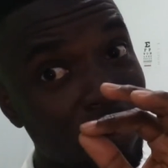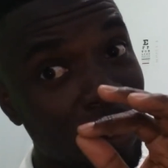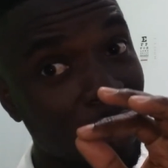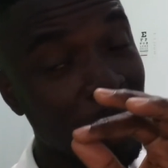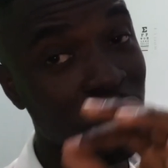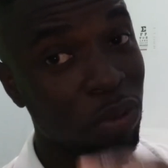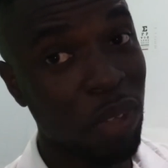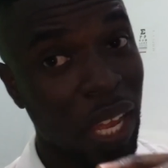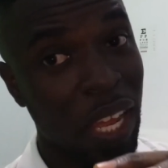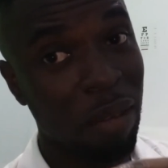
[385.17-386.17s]
those
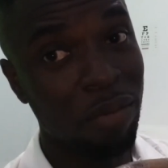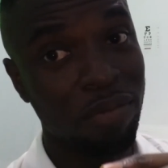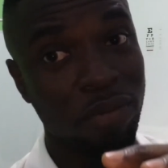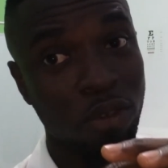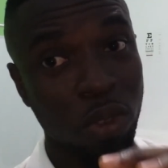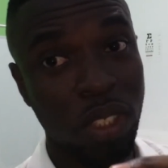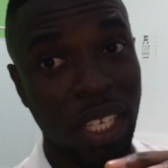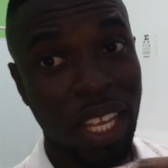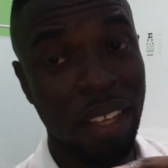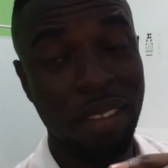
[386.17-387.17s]
um, root
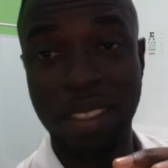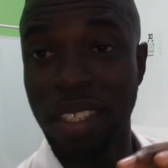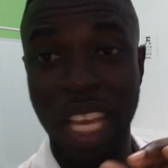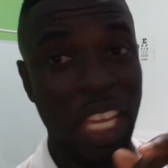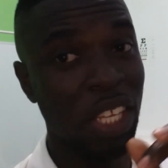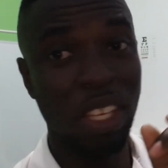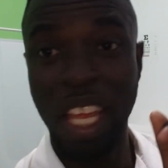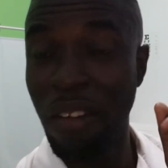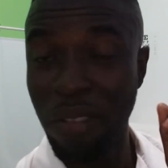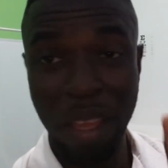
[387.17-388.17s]
canals and
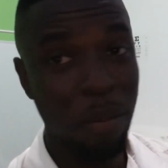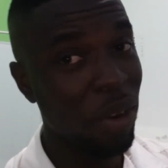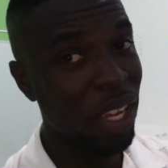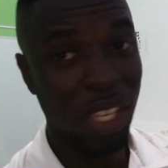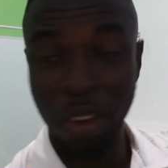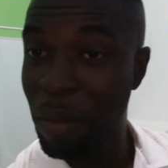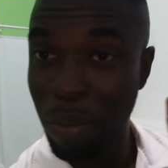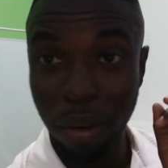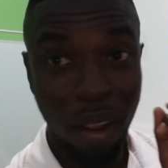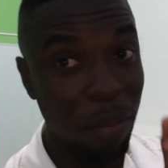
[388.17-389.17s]
if they break you're in
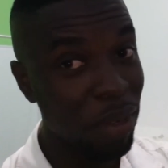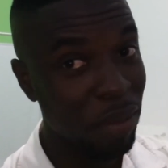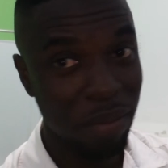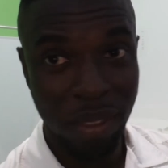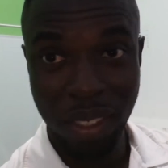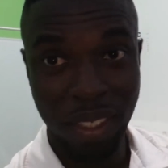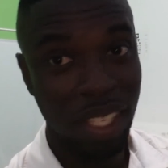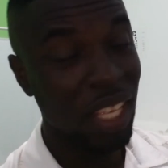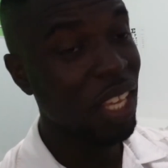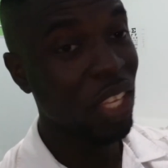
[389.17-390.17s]

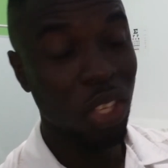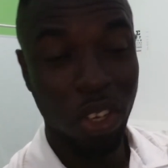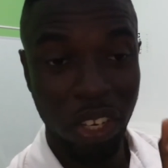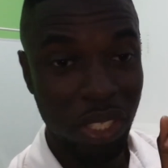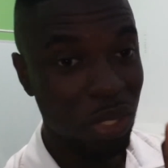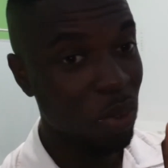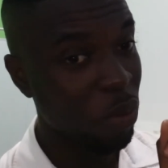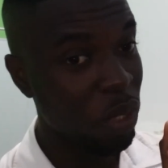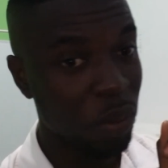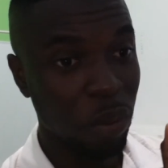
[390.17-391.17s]
problems you're in
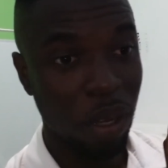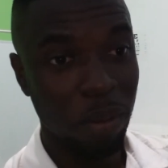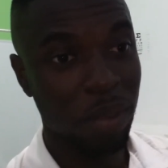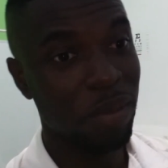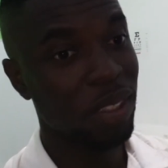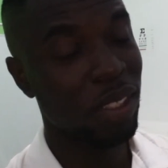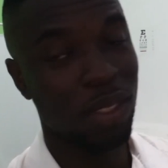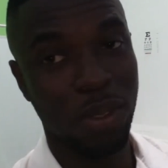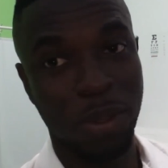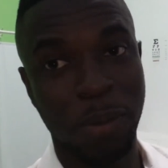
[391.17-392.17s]
so much problems
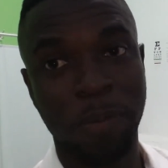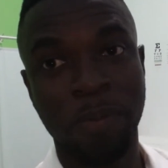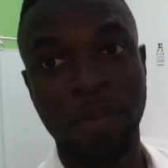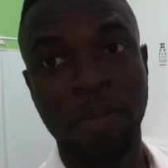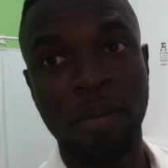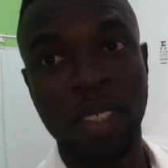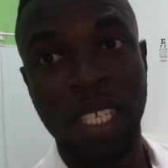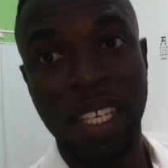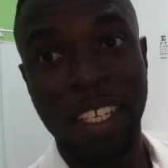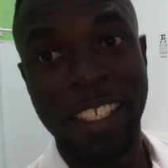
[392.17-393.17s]
so
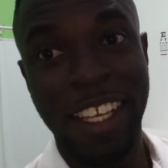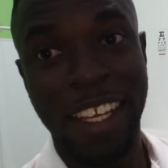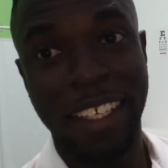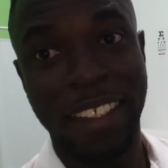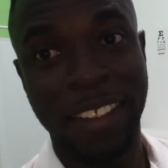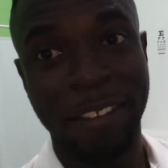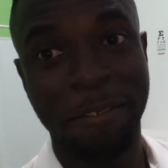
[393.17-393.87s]
yeah